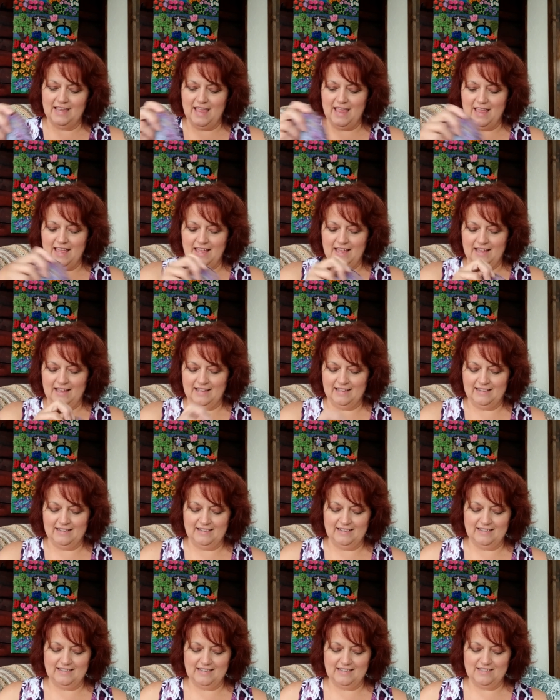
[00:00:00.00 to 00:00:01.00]

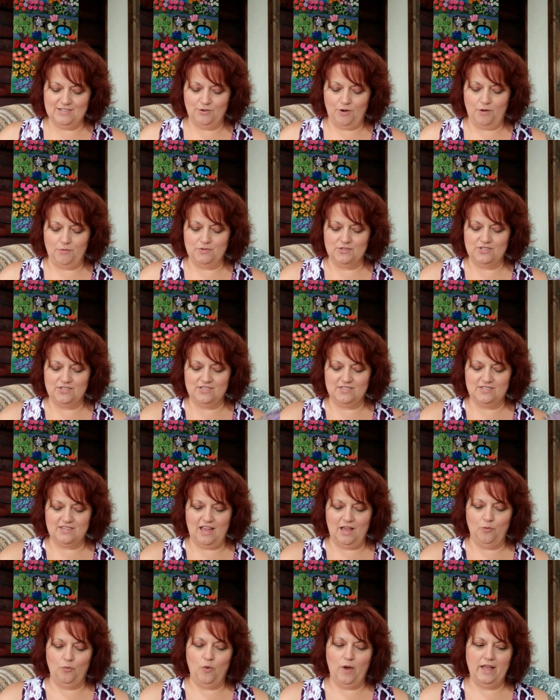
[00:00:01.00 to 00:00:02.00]
and so I was
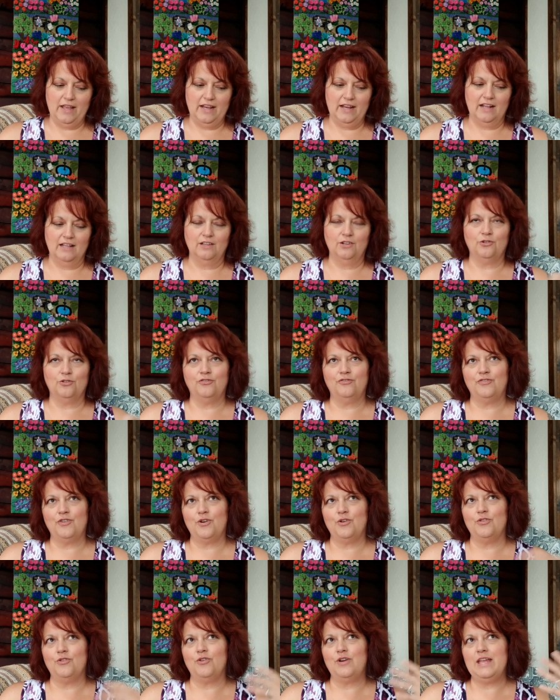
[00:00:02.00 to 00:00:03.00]
I it a little
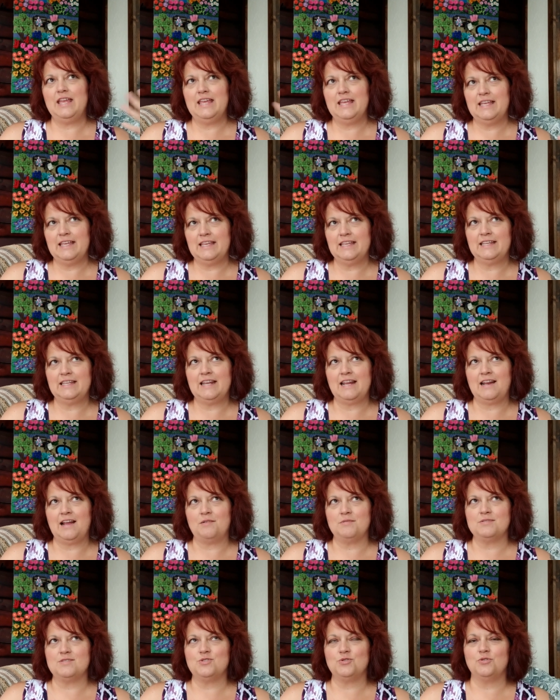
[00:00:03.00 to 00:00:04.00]
further in, and
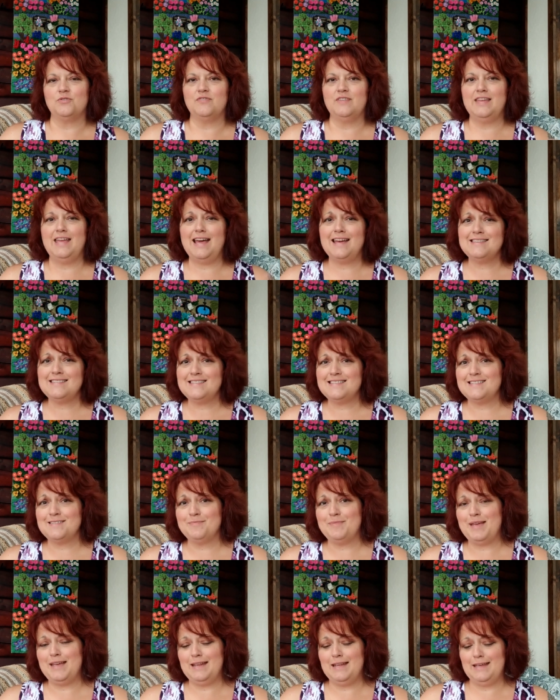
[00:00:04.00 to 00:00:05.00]
I was sort of
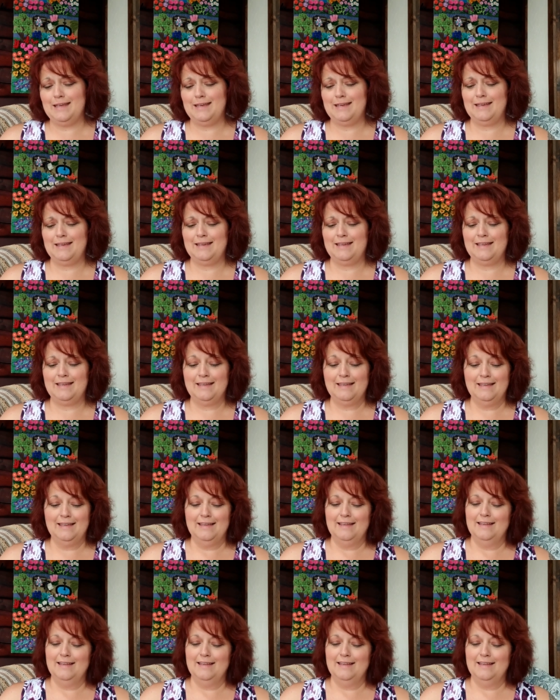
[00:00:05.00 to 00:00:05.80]
guesstimating,